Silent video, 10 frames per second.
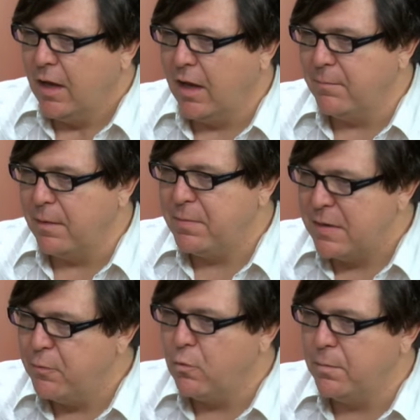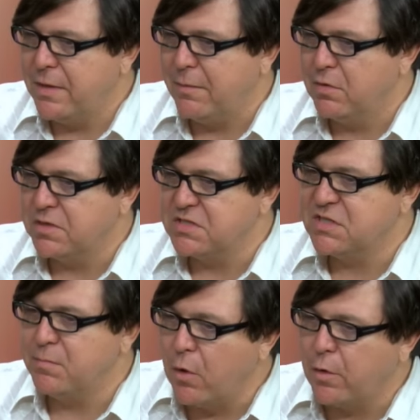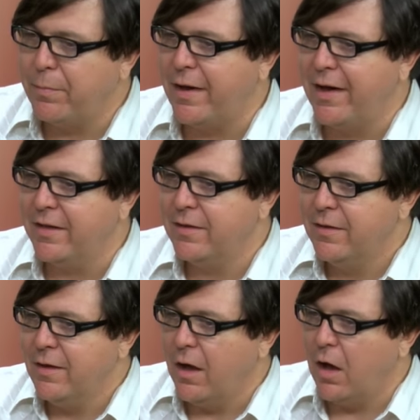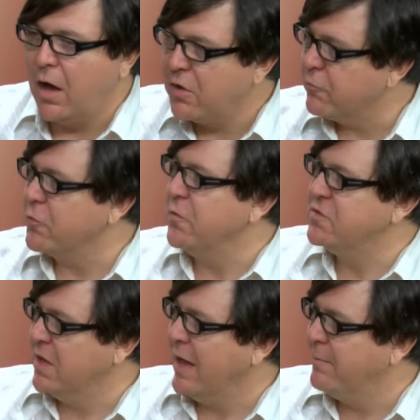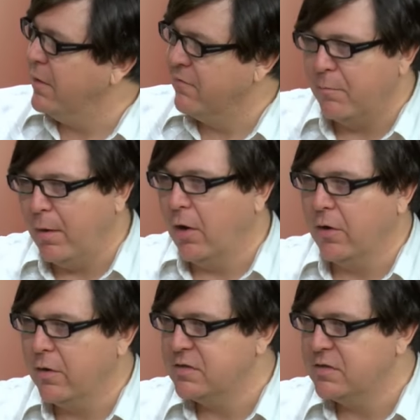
um, people will be able to smoke pot on a rooftop of a bar.